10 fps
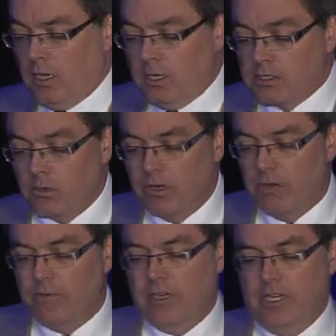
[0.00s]
So we
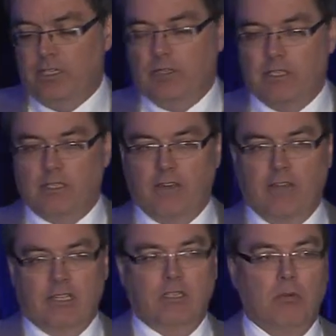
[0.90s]
were very interested
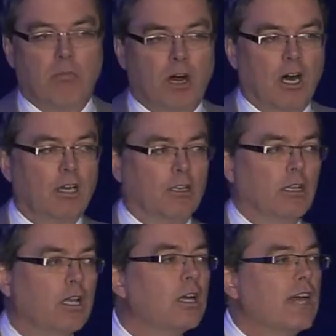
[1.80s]
then to
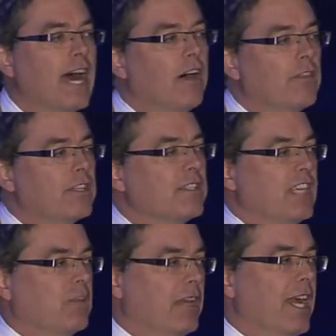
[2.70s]
model how this
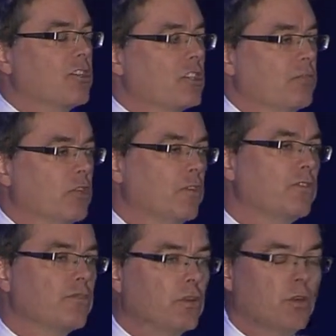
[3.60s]
sediment actually
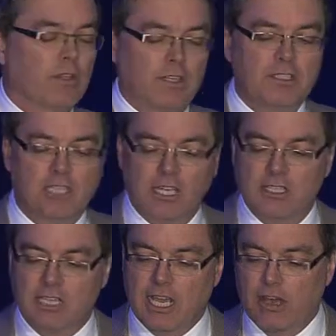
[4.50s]
moves through, in this
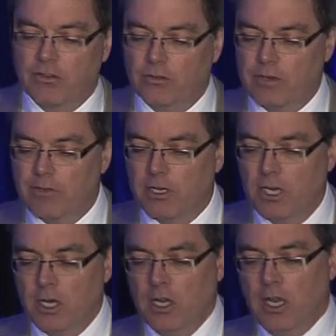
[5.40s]
case, the Ells River.
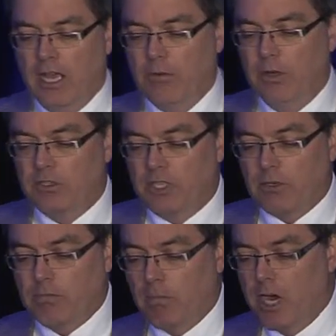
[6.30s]
And we've
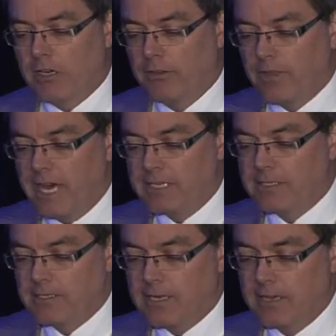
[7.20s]
modeled that
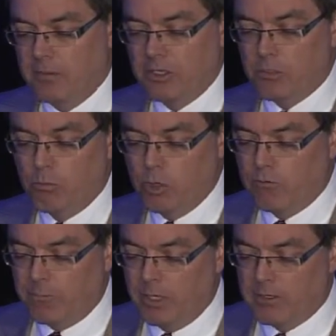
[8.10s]
sediment
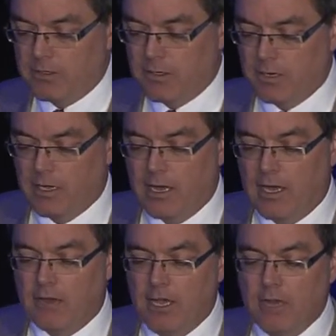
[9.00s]
movement
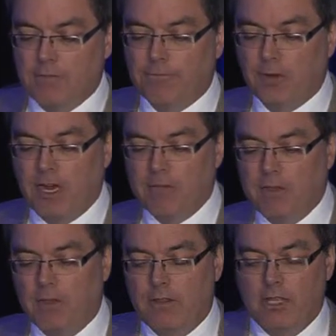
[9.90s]

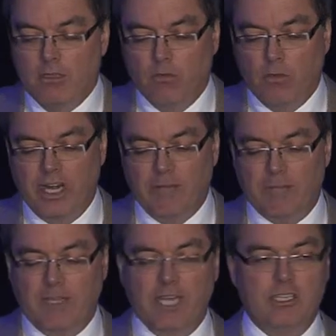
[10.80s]
from the ramp
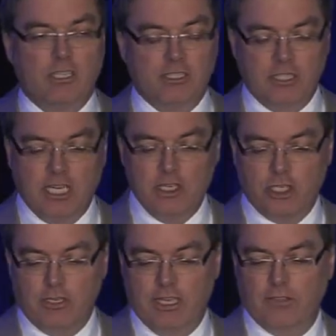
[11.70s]
gauging
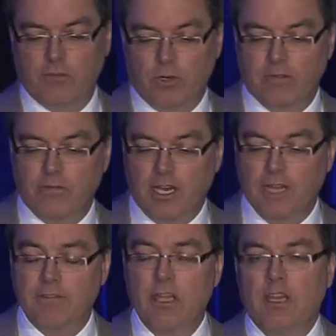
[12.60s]
station
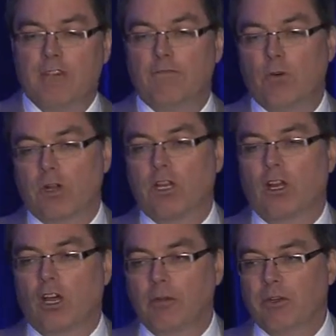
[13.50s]
S45, 40
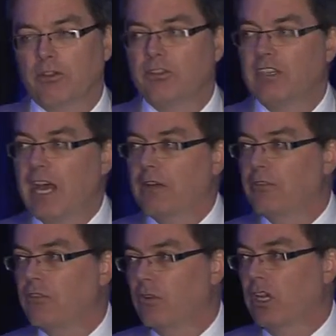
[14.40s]
kilometers
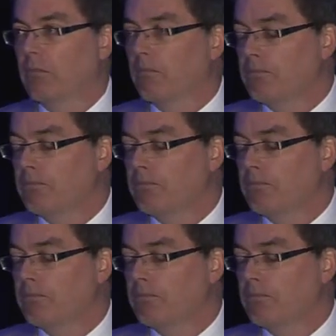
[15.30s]
downstream.